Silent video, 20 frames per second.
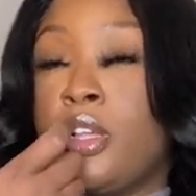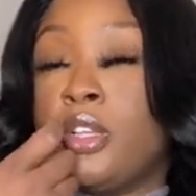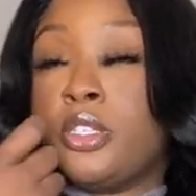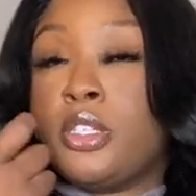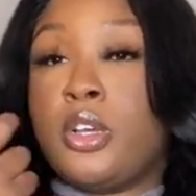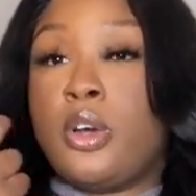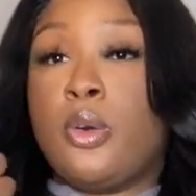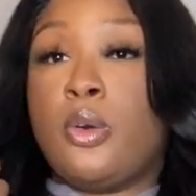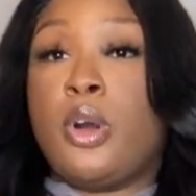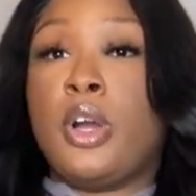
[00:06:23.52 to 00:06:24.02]

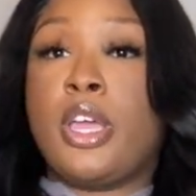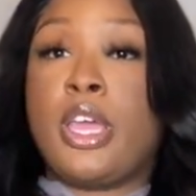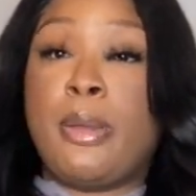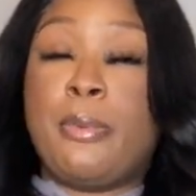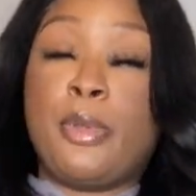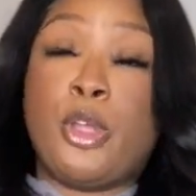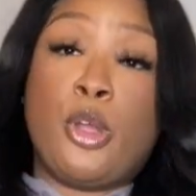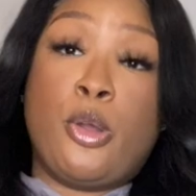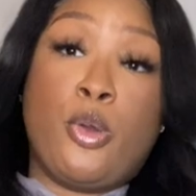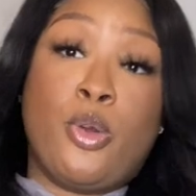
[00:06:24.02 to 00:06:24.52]
So again,
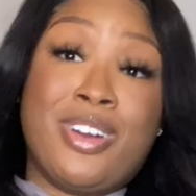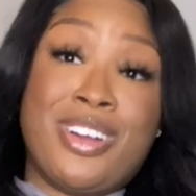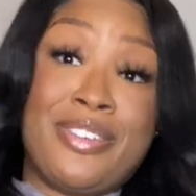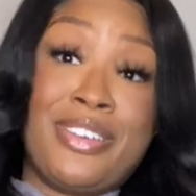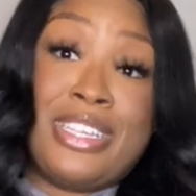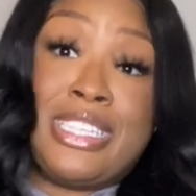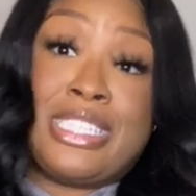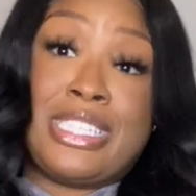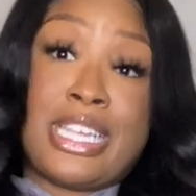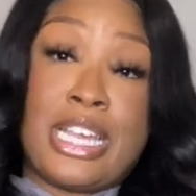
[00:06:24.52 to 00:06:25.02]
when you're
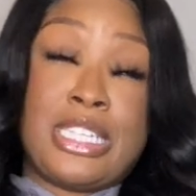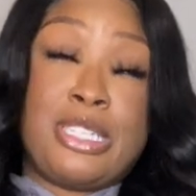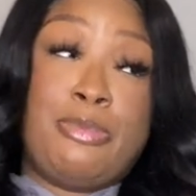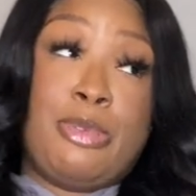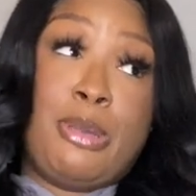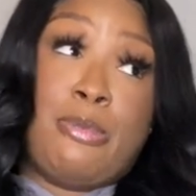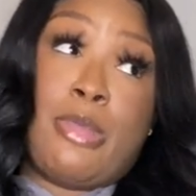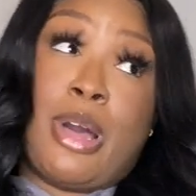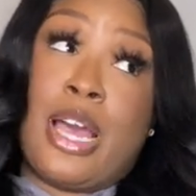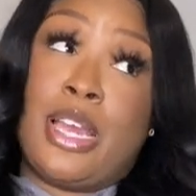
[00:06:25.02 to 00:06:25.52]
ordering sets,
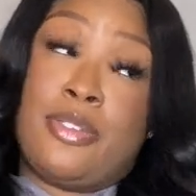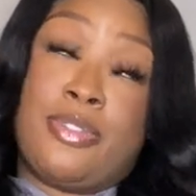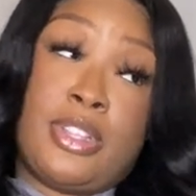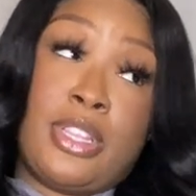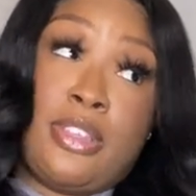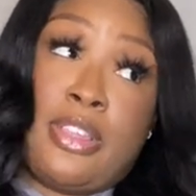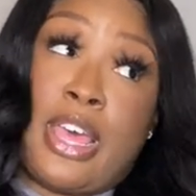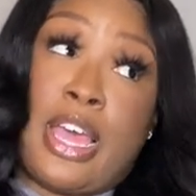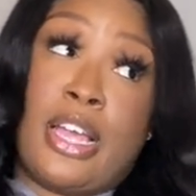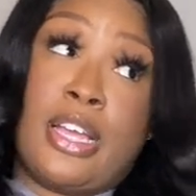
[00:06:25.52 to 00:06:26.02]
be mindful
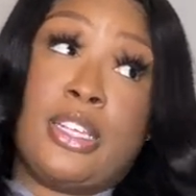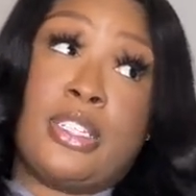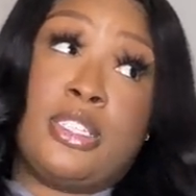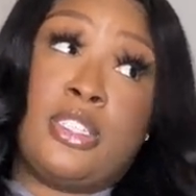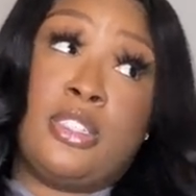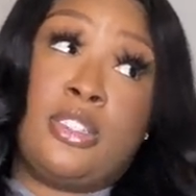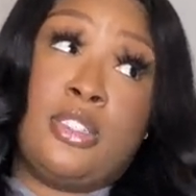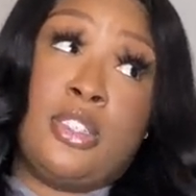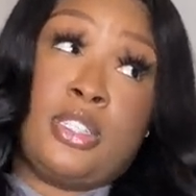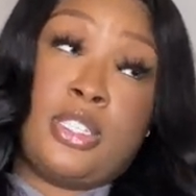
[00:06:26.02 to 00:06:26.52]
of that,
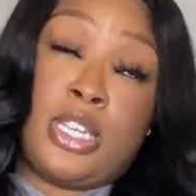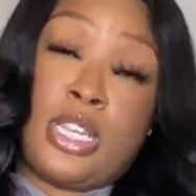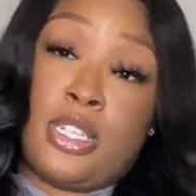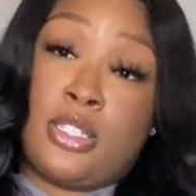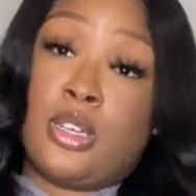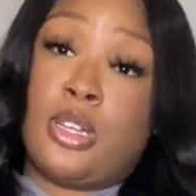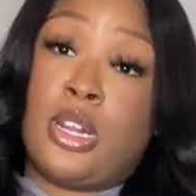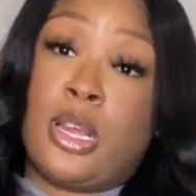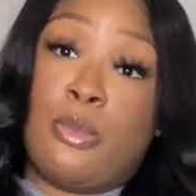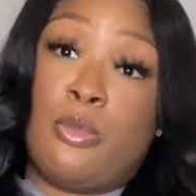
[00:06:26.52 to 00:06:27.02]
because the set
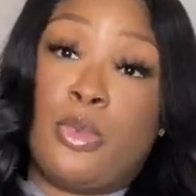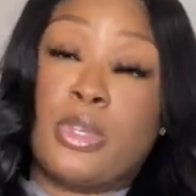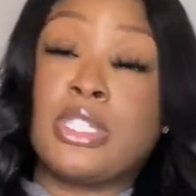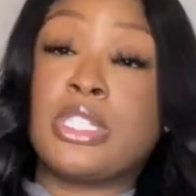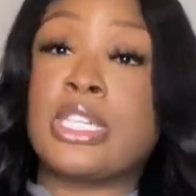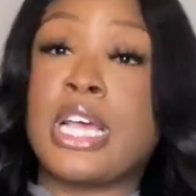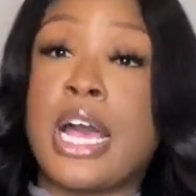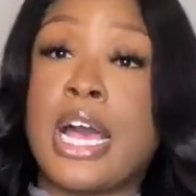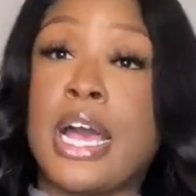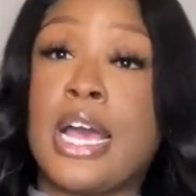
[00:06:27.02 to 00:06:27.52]
is gonna come one
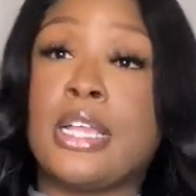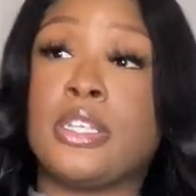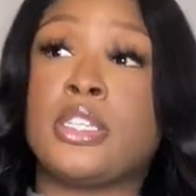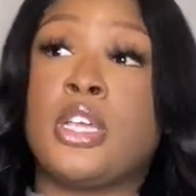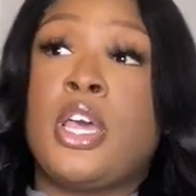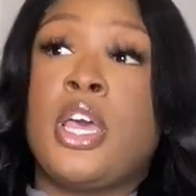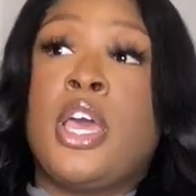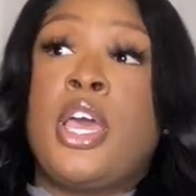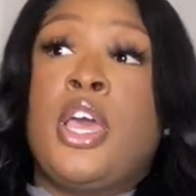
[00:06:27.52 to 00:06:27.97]
size.